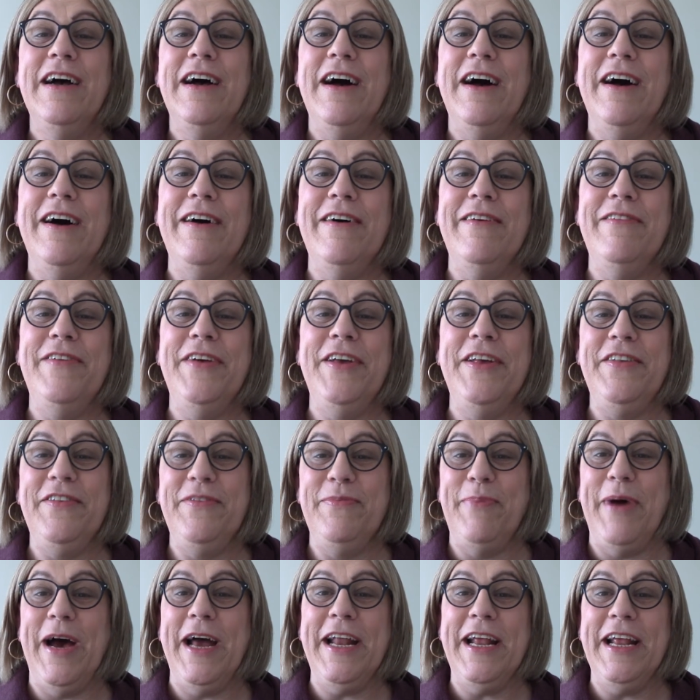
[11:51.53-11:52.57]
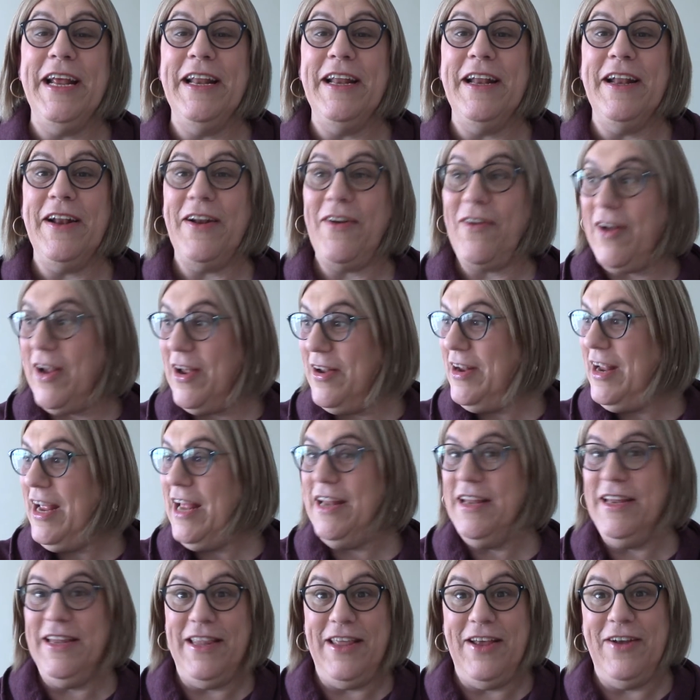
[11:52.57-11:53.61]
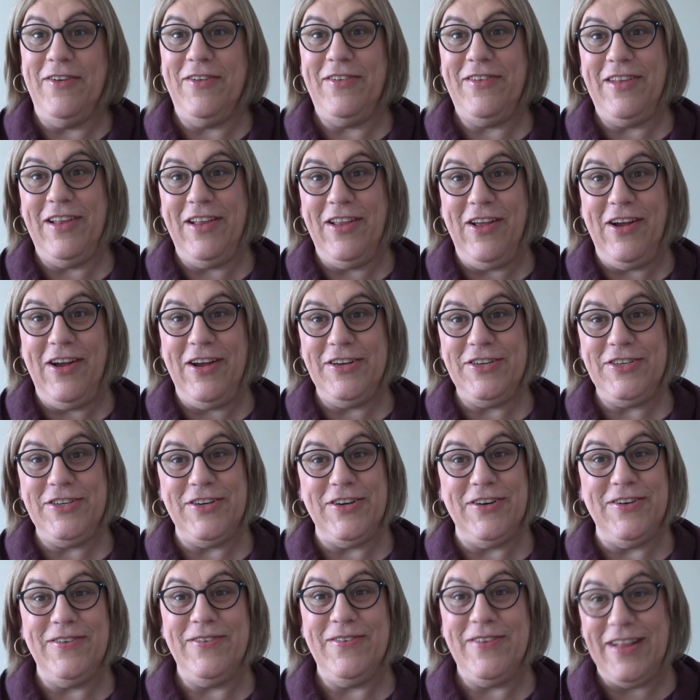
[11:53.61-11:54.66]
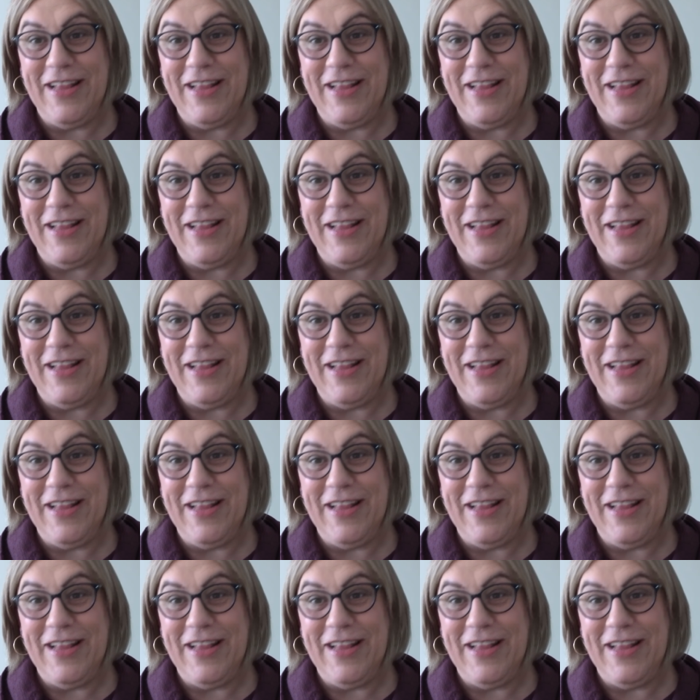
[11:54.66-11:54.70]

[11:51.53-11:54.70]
of his body hitting the ground, and there's the launcher.